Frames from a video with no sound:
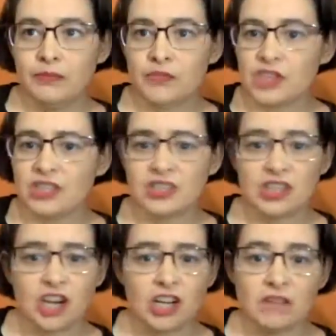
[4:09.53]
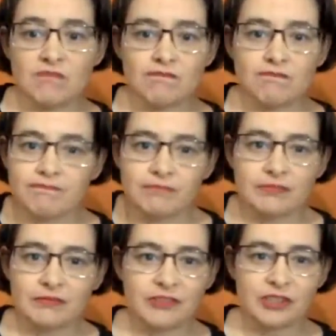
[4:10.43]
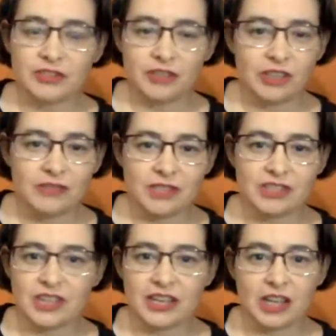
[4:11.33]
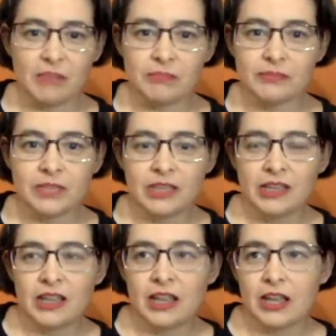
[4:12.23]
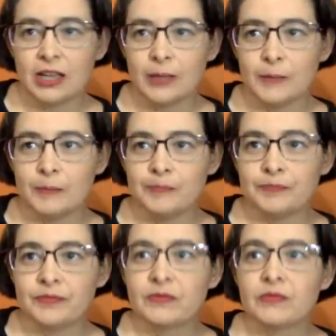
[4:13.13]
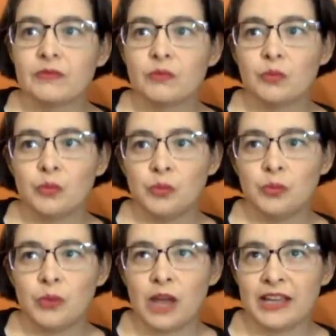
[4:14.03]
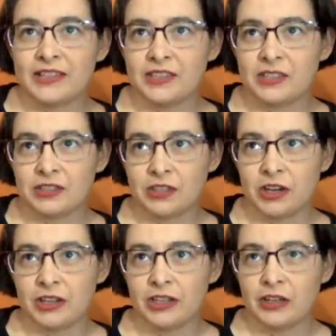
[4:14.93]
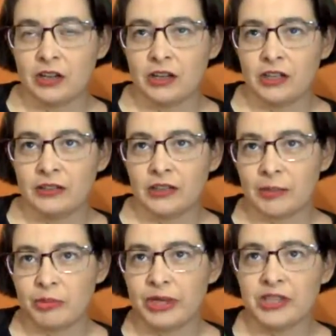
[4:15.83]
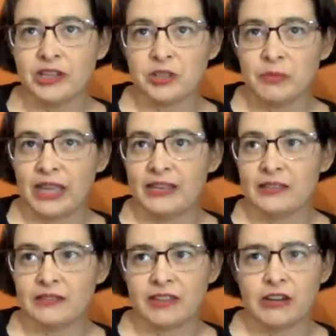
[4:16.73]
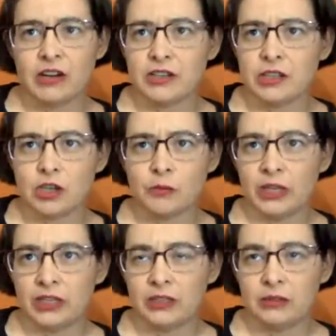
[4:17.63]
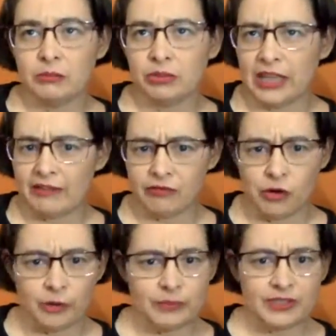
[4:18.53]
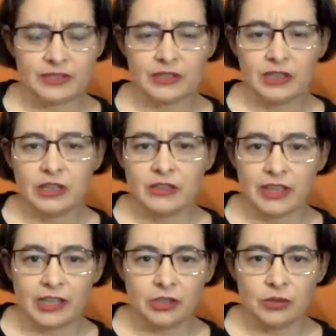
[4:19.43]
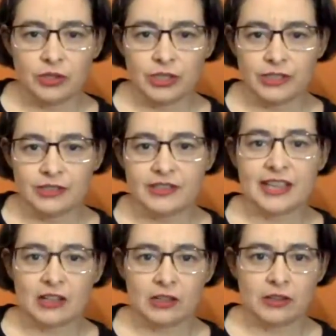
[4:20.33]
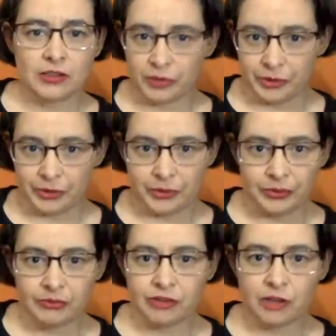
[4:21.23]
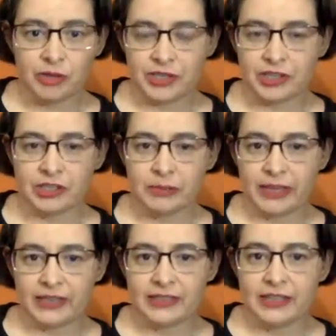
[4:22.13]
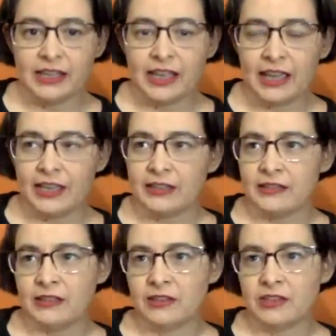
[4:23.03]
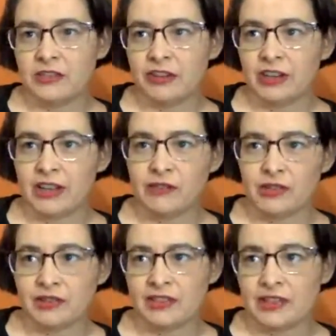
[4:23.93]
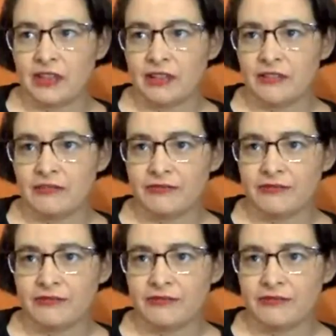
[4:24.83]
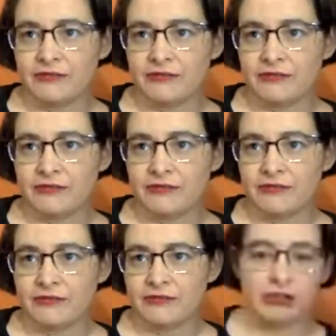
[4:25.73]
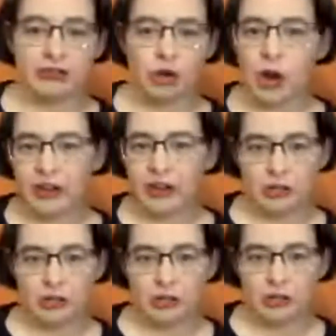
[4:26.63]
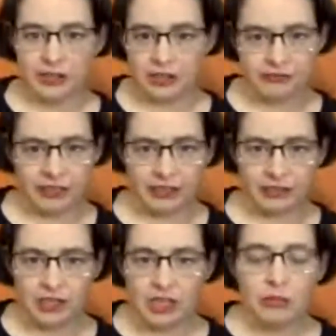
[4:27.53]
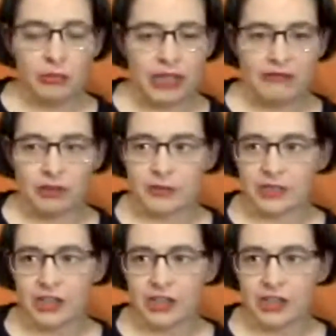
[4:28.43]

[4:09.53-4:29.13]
Just start. First of all, just sign up. I started on, like, print on demand. There are so many platforms that you could sell through for print on demand. And there's different levels of your time and effort required by the different platforms.